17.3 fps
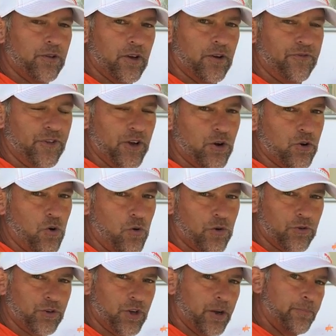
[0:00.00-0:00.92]
the field
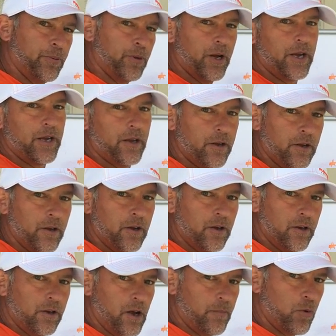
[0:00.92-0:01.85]
corner is going to play
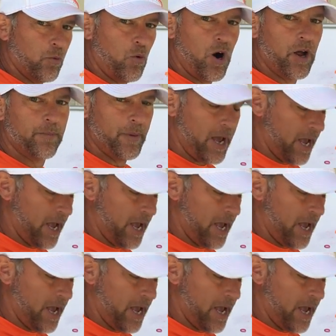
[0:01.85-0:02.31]
number one